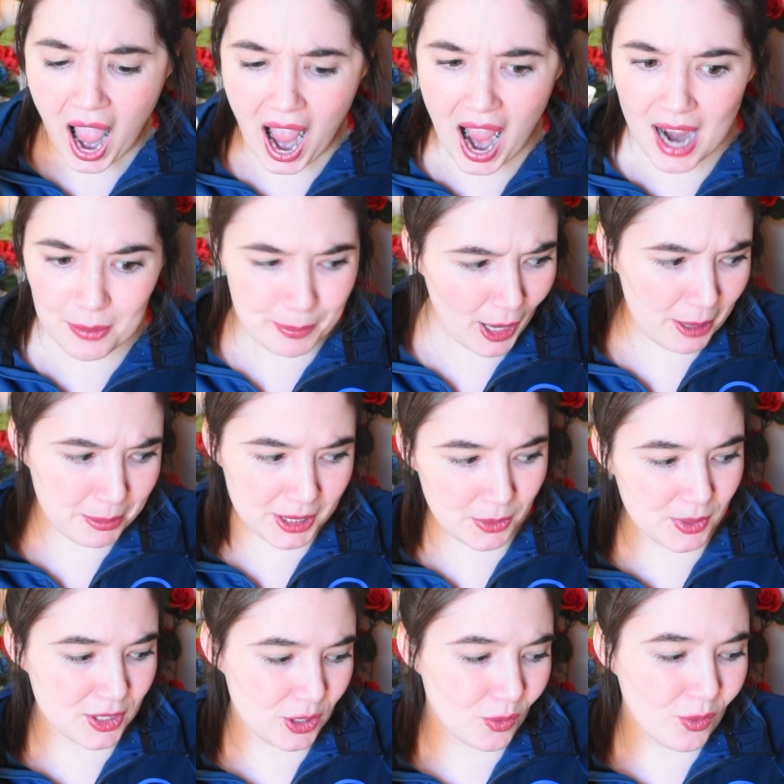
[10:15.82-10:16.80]
I
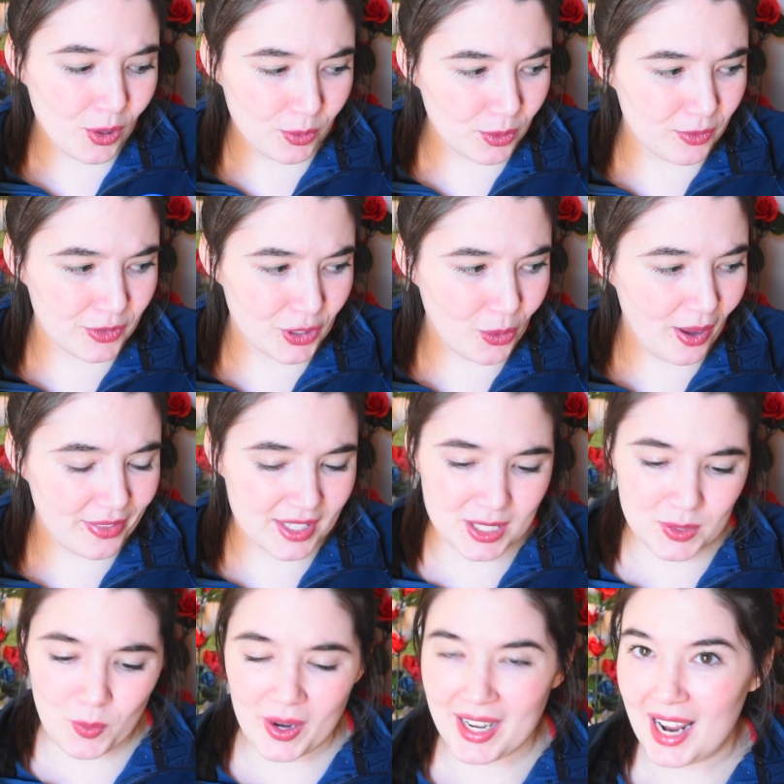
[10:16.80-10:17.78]
probably will do a review on
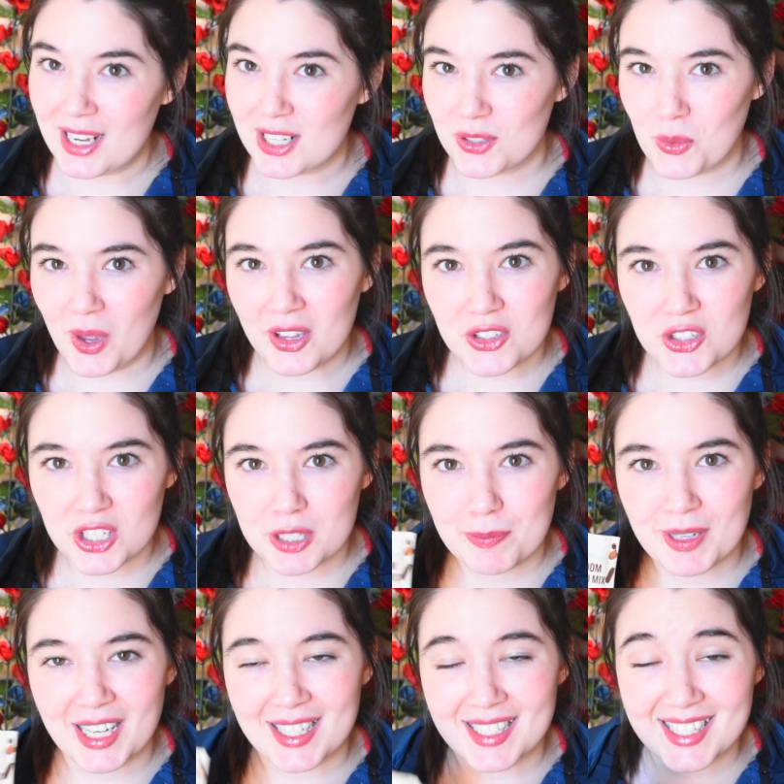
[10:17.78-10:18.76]
this one as well,
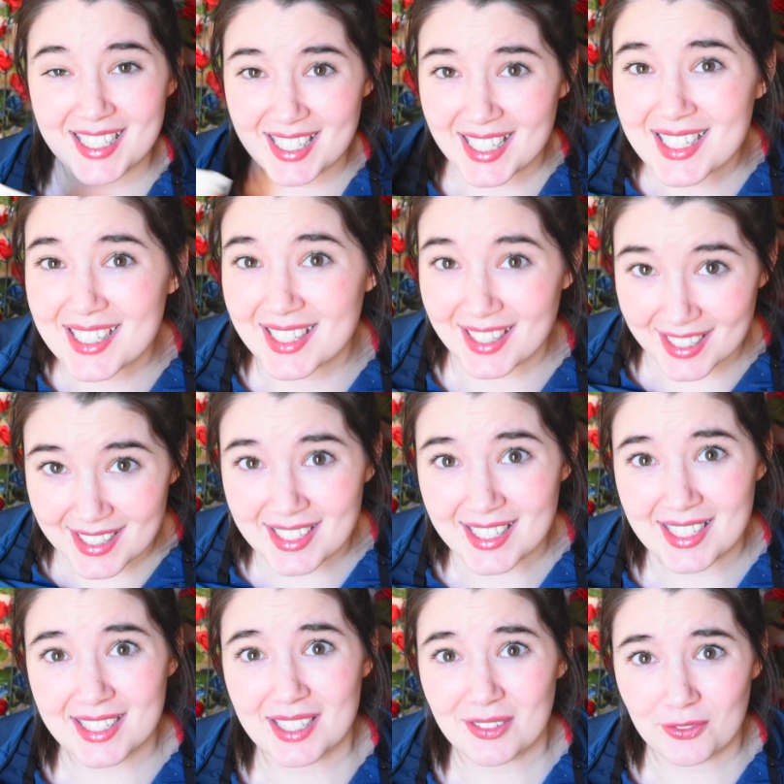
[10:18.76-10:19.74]
just because 'tis the
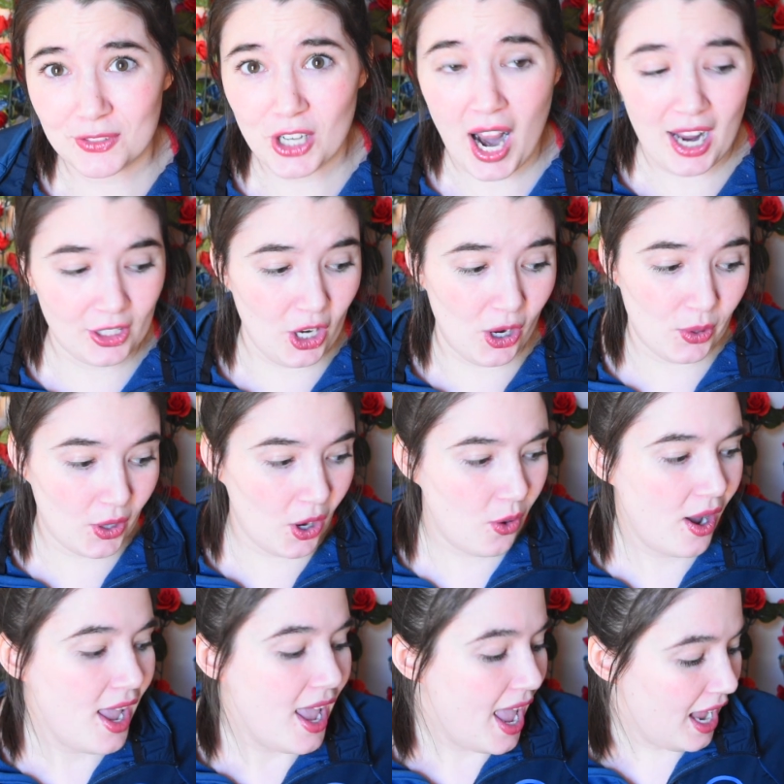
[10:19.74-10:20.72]
season for hot
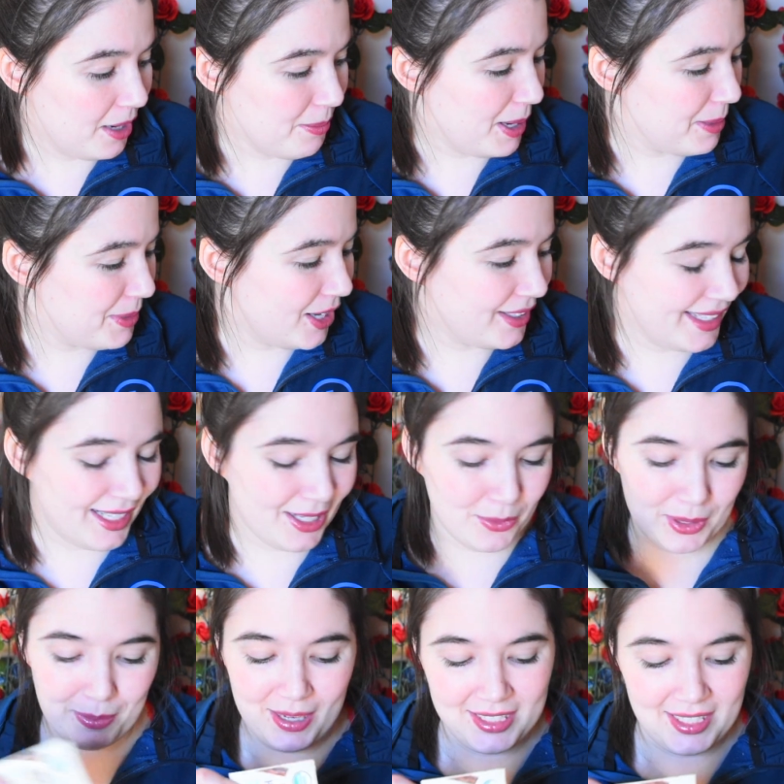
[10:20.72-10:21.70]
cocoa, and maybe I'll eat
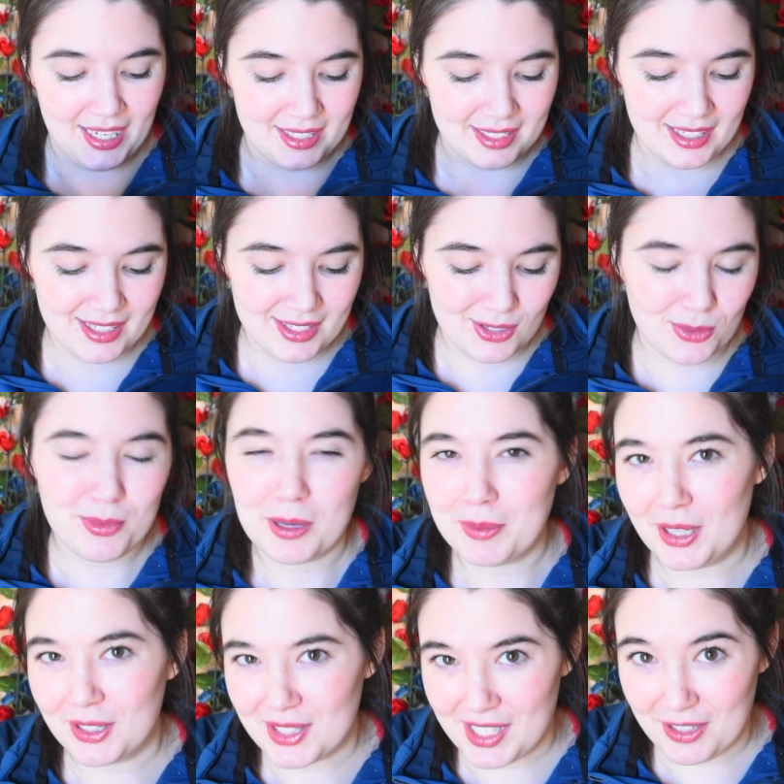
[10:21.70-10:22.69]
it with my dandies. So
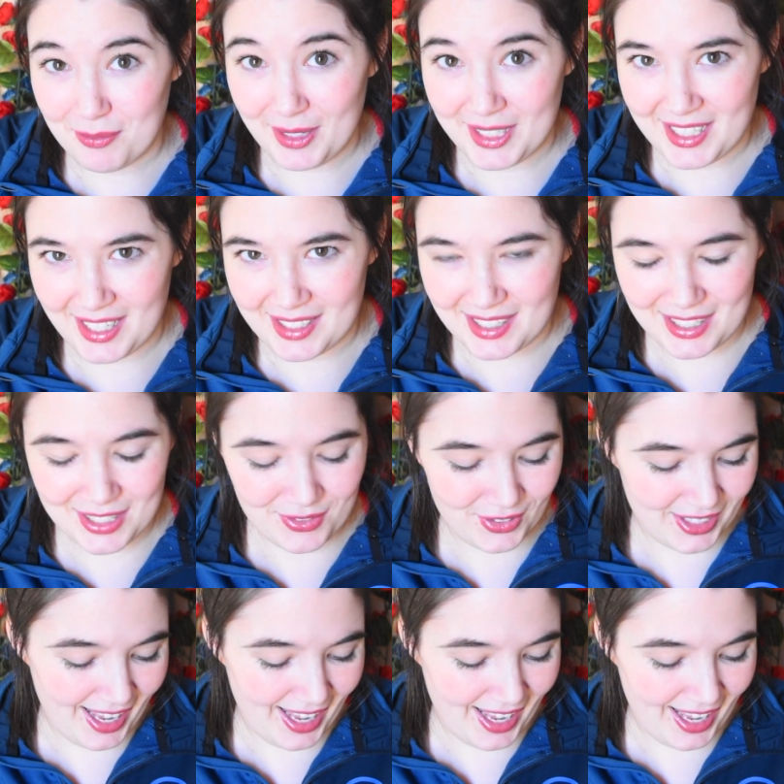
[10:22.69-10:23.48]
maybe I'll save my dandies for